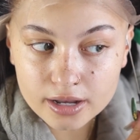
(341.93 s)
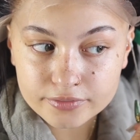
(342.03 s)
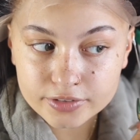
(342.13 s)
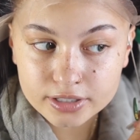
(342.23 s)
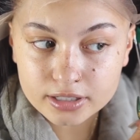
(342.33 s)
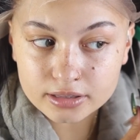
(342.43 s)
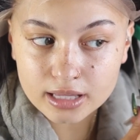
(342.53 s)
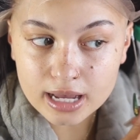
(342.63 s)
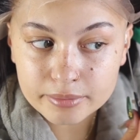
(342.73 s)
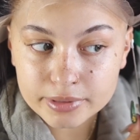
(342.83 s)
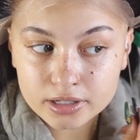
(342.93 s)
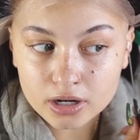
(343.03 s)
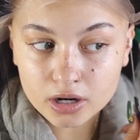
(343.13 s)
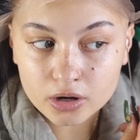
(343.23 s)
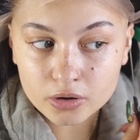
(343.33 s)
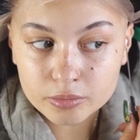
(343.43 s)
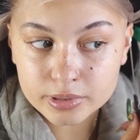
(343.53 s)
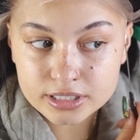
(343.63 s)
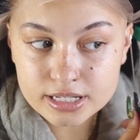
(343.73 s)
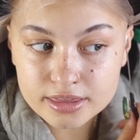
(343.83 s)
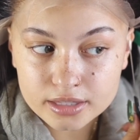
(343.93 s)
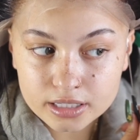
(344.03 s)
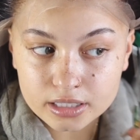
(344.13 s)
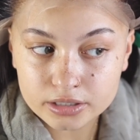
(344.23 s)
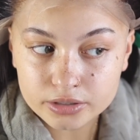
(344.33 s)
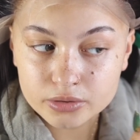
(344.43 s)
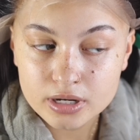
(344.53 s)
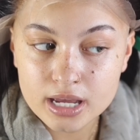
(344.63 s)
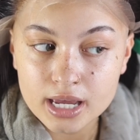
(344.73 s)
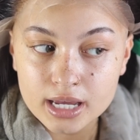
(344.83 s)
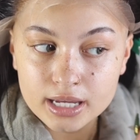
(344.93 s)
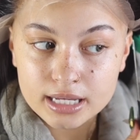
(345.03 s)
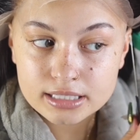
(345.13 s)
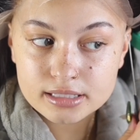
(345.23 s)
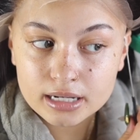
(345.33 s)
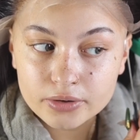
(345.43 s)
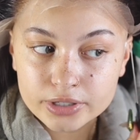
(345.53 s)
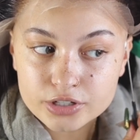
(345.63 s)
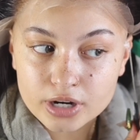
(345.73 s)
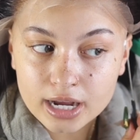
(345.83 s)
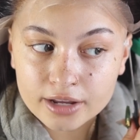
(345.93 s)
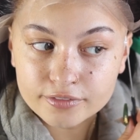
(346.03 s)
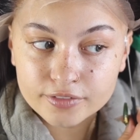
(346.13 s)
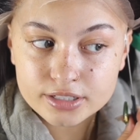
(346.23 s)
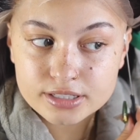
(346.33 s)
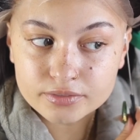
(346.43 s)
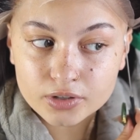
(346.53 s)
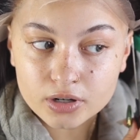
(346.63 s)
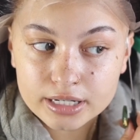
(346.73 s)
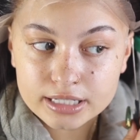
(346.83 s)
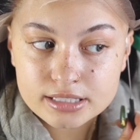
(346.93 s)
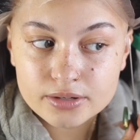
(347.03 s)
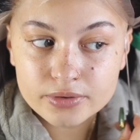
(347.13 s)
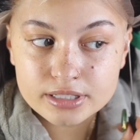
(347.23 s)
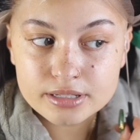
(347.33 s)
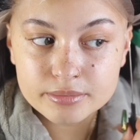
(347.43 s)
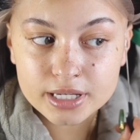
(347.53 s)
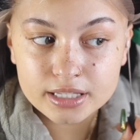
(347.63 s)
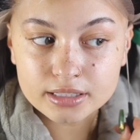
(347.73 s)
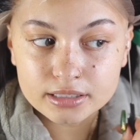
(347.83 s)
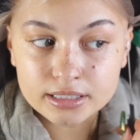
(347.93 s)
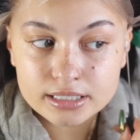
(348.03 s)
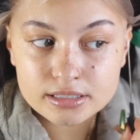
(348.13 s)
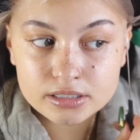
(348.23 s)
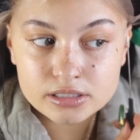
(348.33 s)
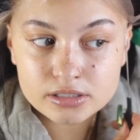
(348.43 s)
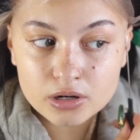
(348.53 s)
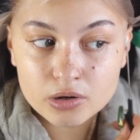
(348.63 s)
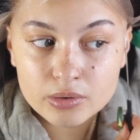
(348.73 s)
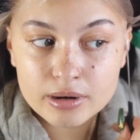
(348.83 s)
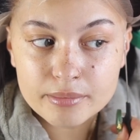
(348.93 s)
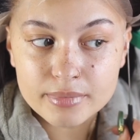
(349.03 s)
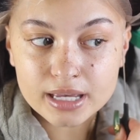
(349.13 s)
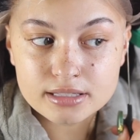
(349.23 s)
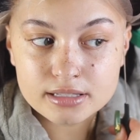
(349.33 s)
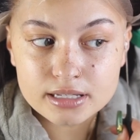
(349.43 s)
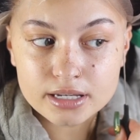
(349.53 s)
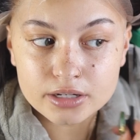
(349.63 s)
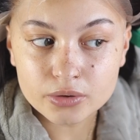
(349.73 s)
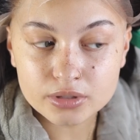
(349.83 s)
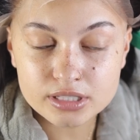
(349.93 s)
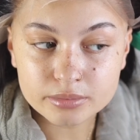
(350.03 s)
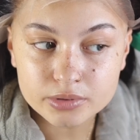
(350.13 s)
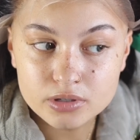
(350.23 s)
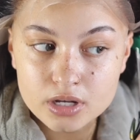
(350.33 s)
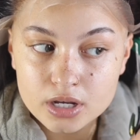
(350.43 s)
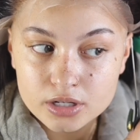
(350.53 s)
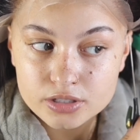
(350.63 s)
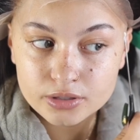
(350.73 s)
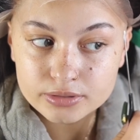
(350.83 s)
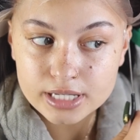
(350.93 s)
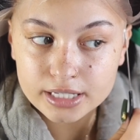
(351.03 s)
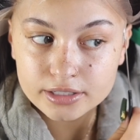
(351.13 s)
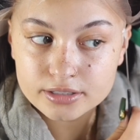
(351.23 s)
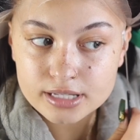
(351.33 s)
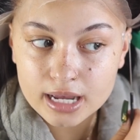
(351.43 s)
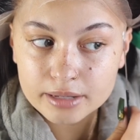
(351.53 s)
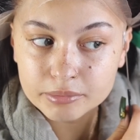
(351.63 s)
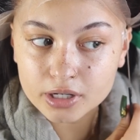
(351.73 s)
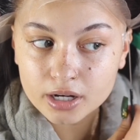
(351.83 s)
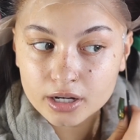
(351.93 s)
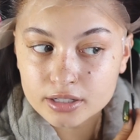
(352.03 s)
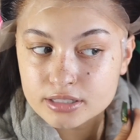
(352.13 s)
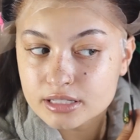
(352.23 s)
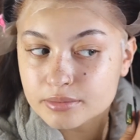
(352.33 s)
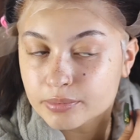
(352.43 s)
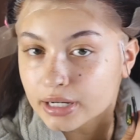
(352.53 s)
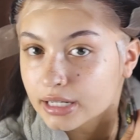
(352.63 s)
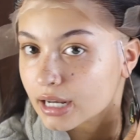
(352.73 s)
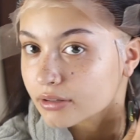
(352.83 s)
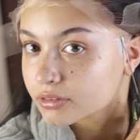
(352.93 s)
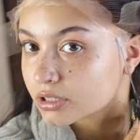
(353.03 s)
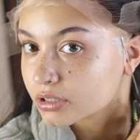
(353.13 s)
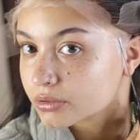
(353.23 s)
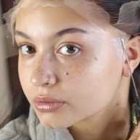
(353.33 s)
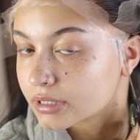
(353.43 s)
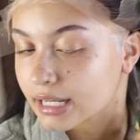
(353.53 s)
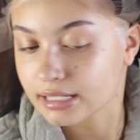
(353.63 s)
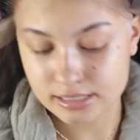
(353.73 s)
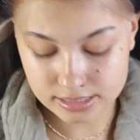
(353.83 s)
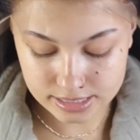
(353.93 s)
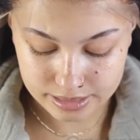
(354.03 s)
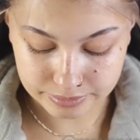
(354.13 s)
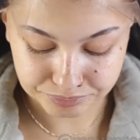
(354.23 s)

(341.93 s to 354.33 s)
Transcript: If you're globbing a whole bunch of thick glue, it's not going to dry, first of all, and it's going to make the lace look so messy and noticeable. So take your time, y'all. Spread out the glue nicely.